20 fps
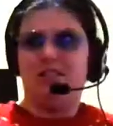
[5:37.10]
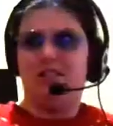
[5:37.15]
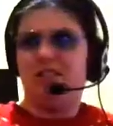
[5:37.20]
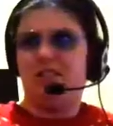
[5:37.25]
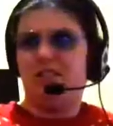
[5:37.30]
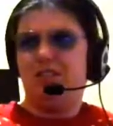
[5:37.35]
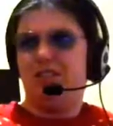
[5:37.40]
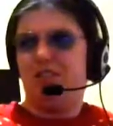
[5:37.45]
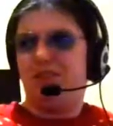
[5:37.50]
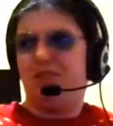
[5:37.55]

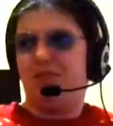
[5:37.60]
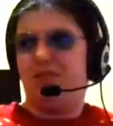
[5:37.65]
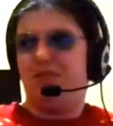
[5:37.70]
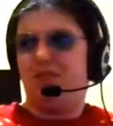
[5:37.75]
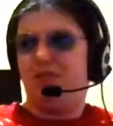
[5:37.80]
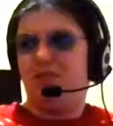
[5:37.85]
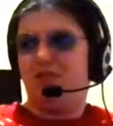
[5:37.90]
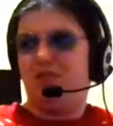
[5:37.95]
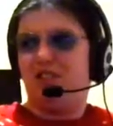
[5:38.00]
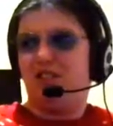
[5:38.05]
these are like
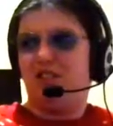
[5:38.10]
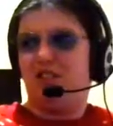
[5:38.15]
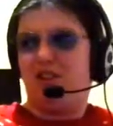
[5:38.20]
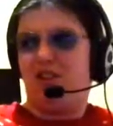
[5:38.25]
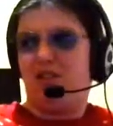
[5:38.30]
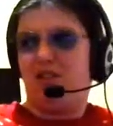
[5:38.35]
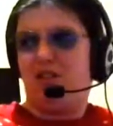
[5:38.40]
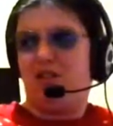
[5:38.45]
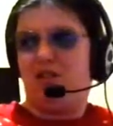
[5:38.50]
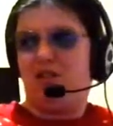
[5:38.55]
for
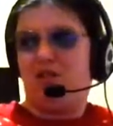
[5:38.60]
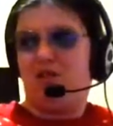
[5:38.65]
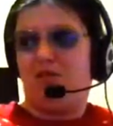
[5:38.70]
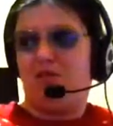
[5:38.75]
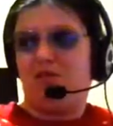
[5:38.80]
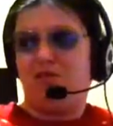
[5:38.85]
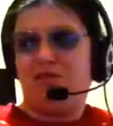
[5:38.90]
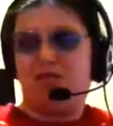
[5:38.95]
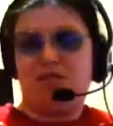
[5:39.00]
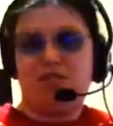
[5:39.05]

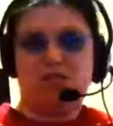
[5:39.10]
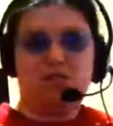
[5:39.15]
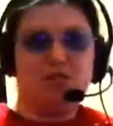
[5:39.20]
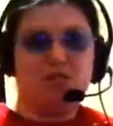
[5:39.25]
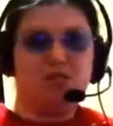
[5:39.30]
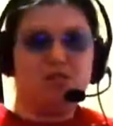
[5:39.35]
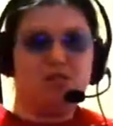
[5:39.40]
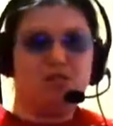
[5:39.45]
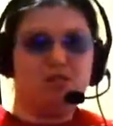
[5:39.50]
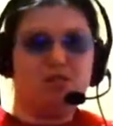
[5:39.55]

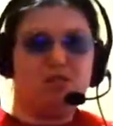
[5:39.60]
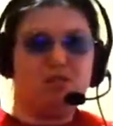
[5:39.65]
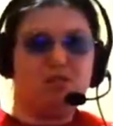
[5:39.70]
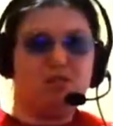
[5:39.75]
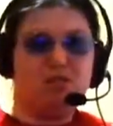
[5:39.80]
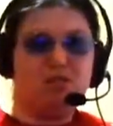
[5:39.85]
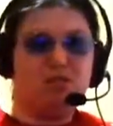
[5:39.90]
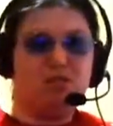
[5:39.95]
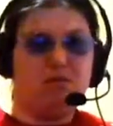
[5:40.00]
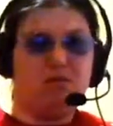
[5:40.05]

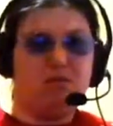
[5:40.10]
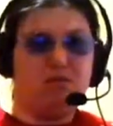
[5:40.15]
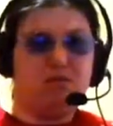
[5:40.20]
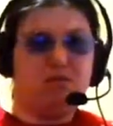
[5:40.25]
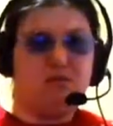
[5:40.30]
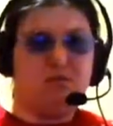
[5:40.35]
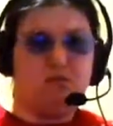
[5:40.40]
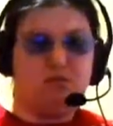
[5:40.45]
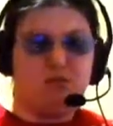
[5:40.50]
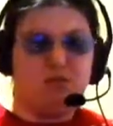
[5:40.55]
scarves, you
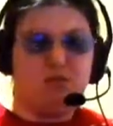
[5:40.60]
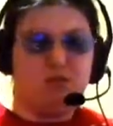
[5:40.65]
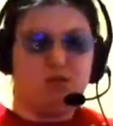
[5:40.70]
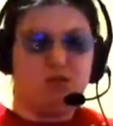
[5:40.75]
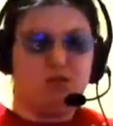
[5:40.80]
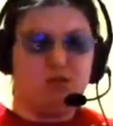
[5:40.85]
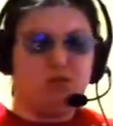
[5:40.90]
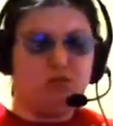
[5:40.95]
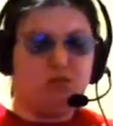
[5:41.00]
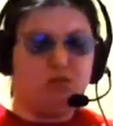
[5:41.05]
know,
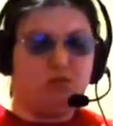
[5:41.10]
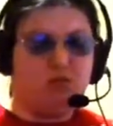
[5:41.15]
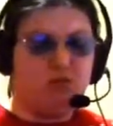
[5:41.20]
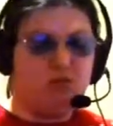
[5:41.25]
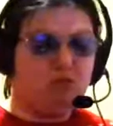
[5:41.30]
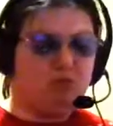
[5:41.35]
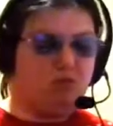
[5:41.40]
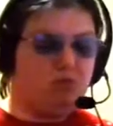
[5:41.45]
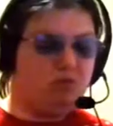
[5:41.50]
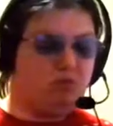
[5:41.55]

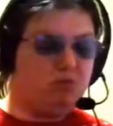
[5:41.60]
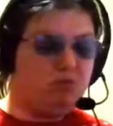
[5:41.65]
shawls.